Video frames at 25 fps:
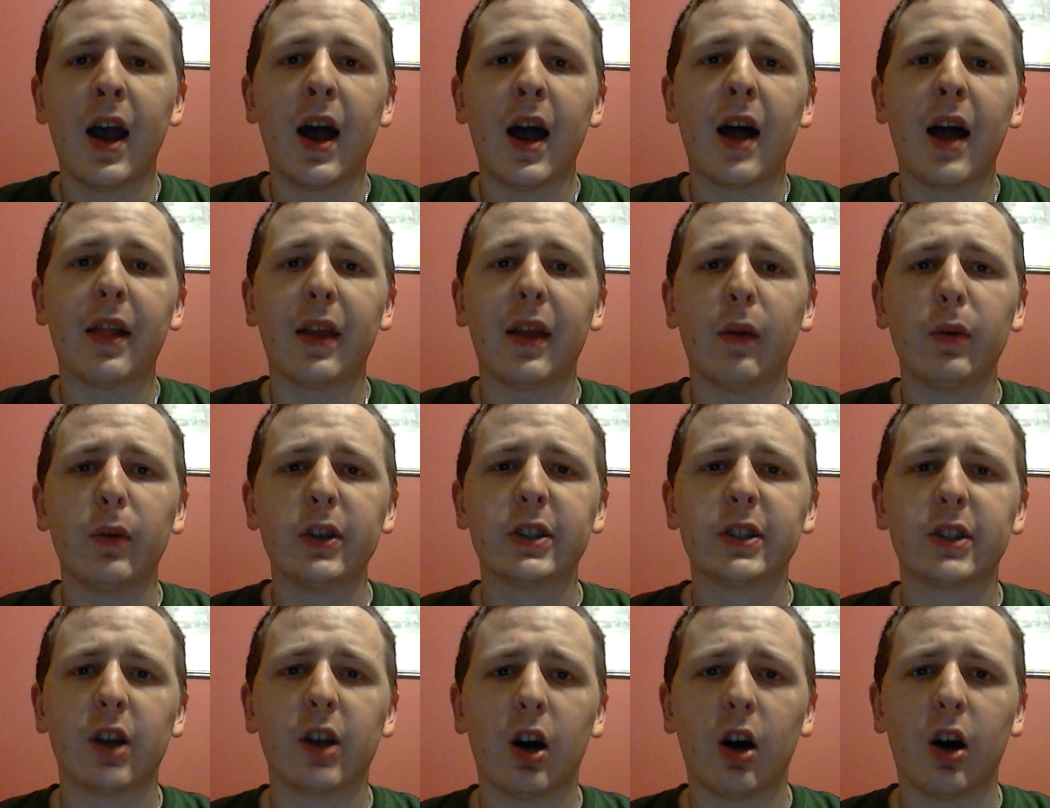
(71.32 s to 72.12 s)
And then we
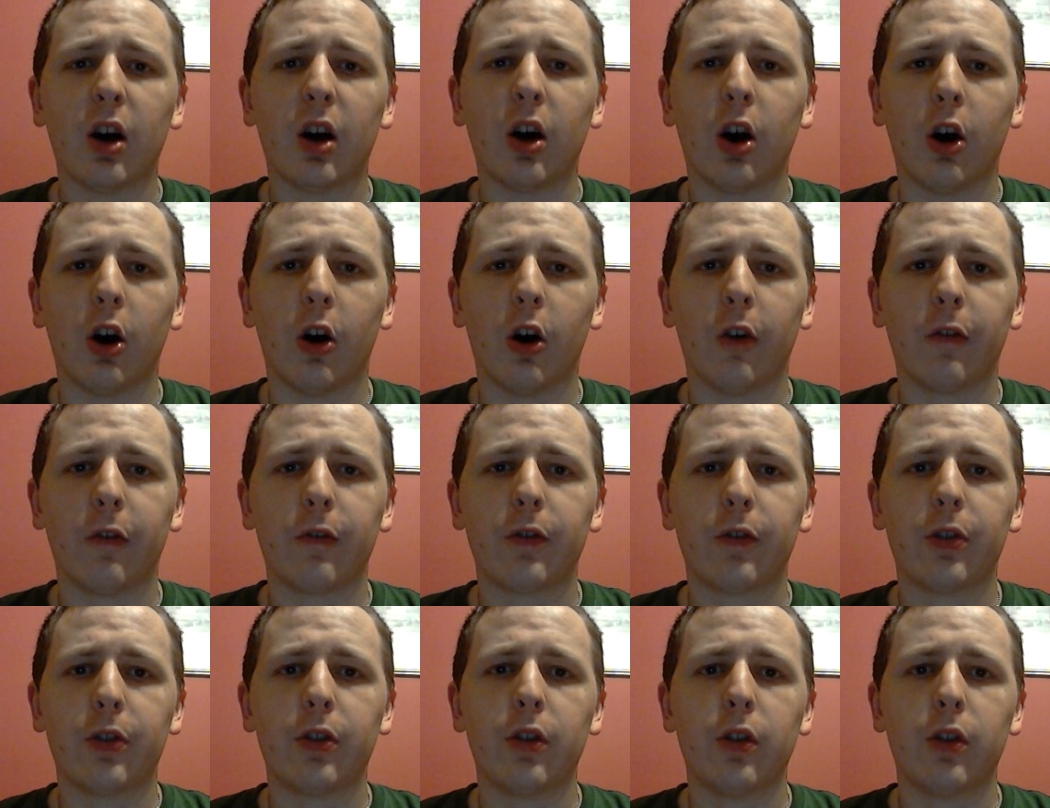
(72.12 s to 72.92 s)
start off
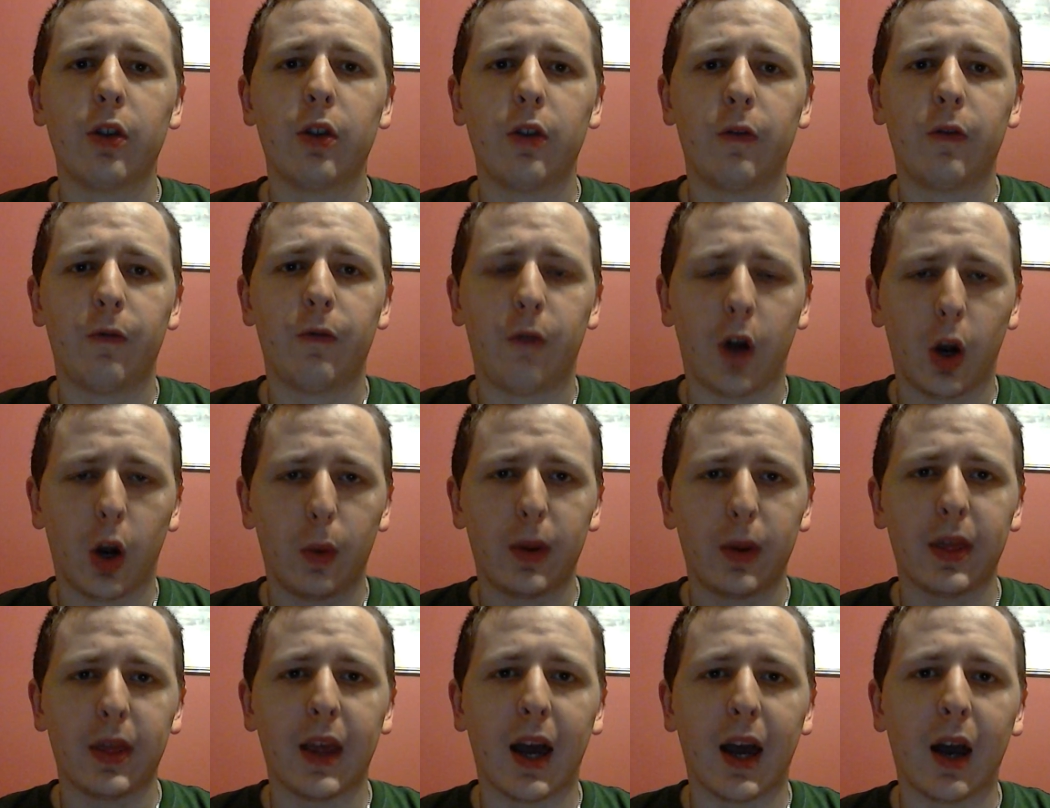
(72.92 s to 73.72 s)

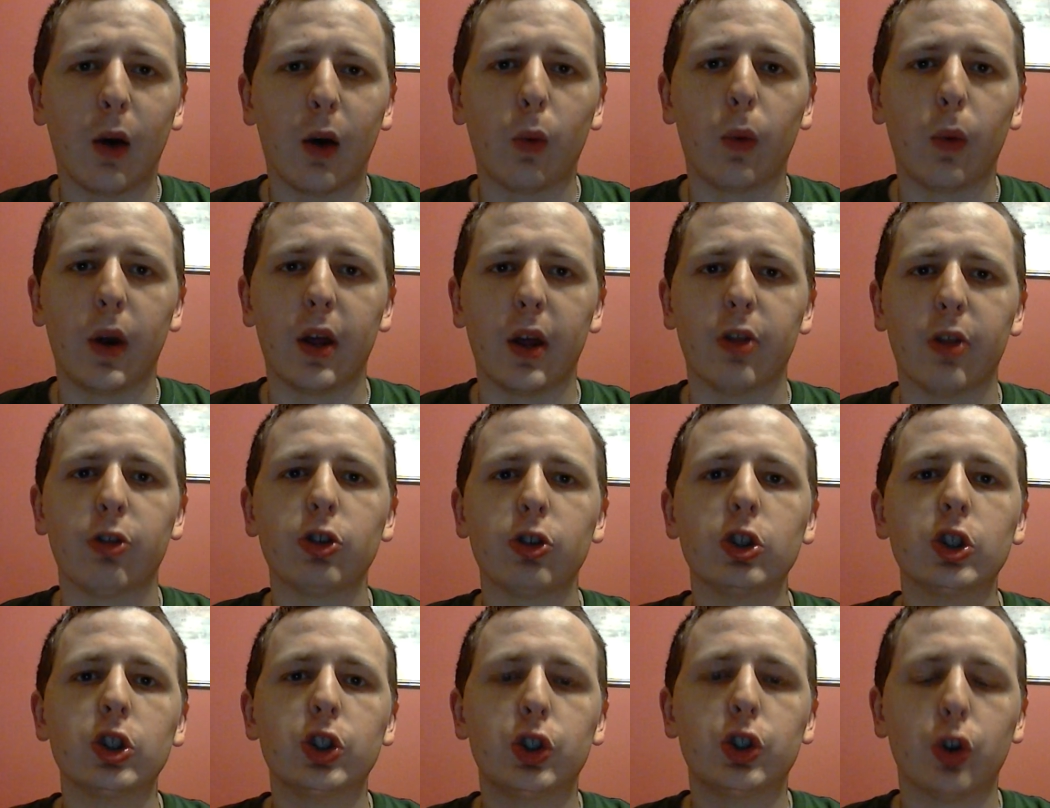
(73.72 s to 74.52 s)
following that with
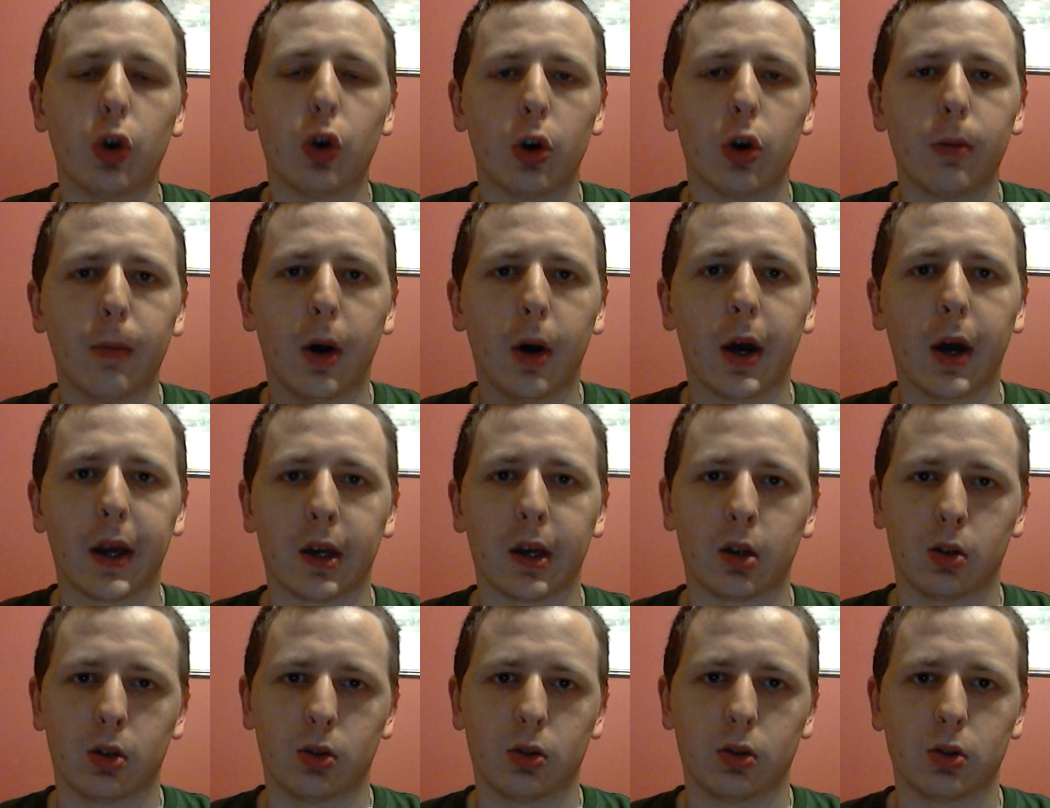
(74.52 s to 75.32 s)
Shawn
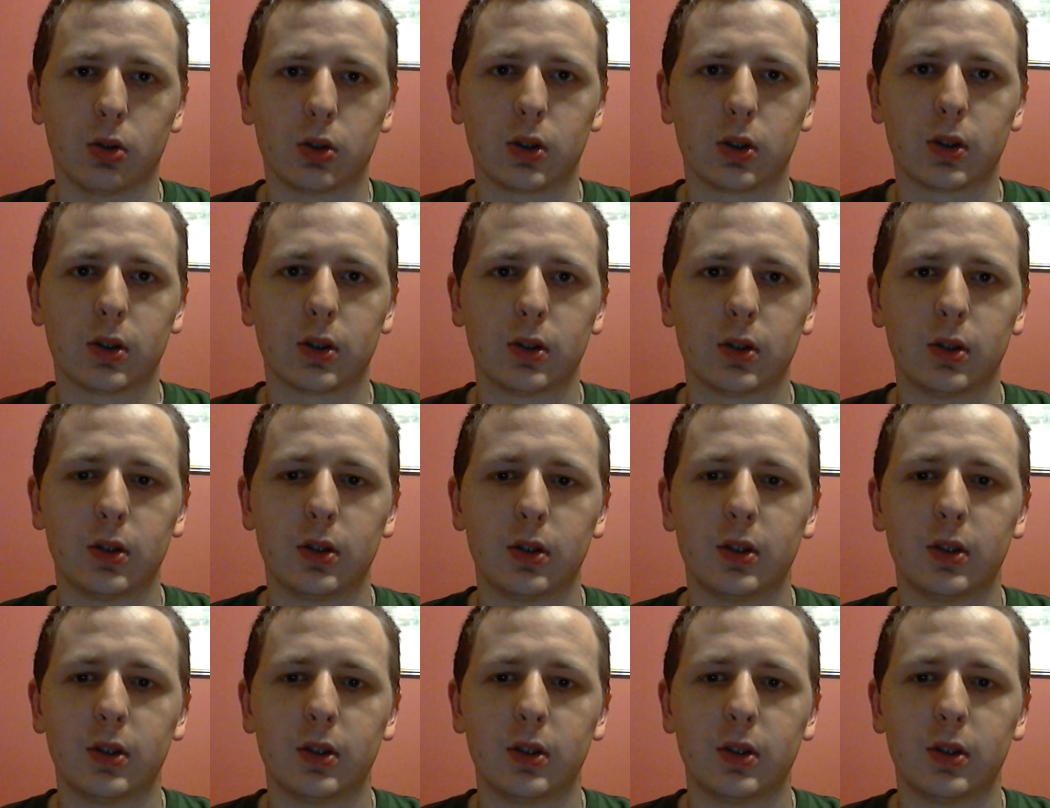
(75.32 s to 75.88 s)
Michaels.